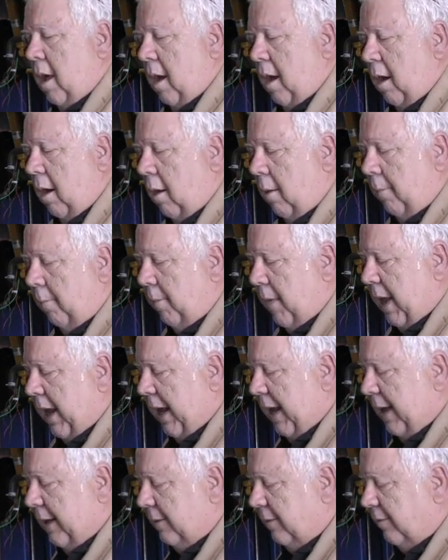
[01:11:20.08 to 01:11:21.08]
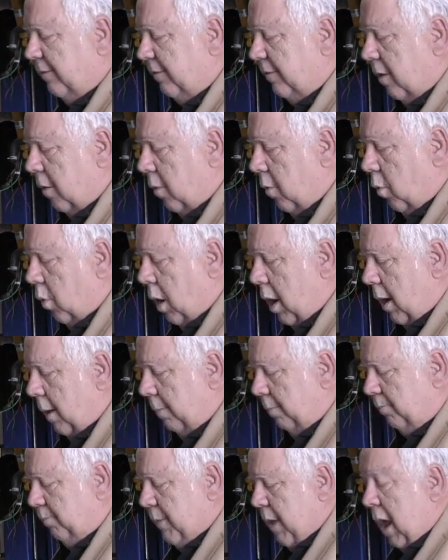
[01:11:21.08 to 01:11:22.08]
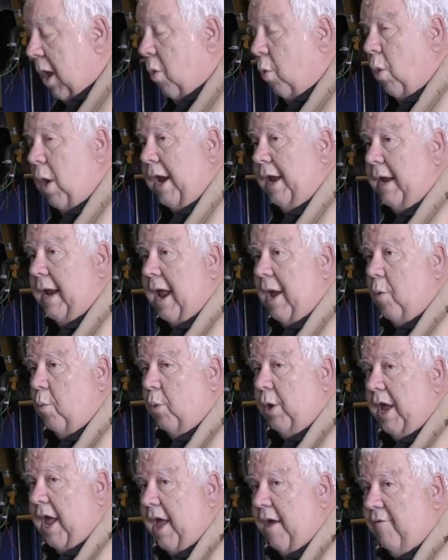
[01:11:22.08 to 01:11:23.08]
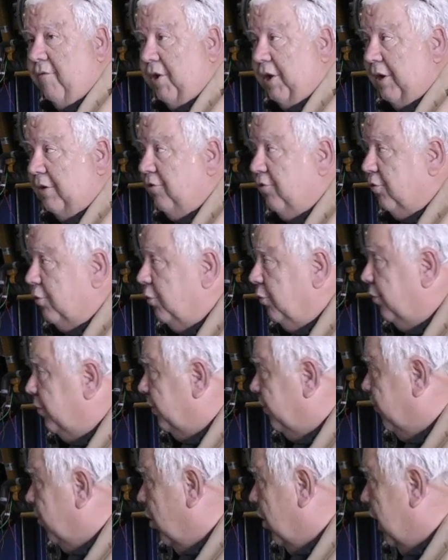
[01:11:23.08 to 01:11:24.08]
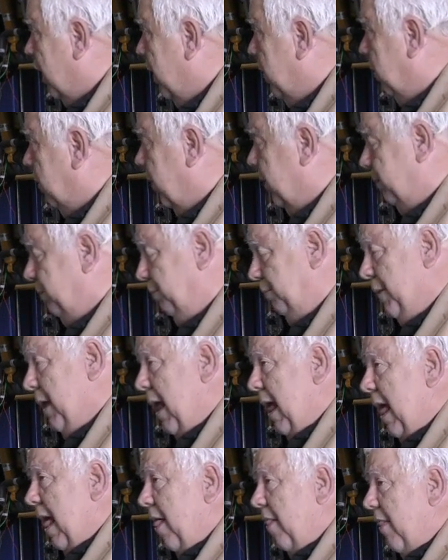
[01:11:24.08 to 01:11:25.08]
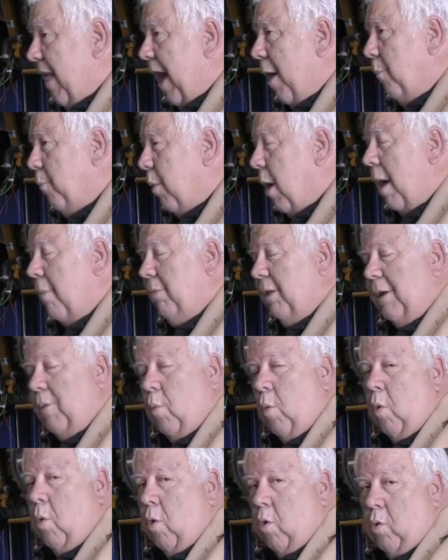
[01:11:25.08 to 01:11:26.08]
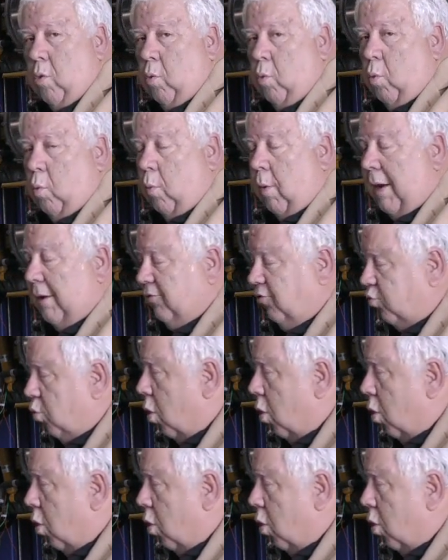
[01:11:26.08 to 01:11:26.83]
Um, and so um, right now we have an exclusive on it, but that probably won't hold much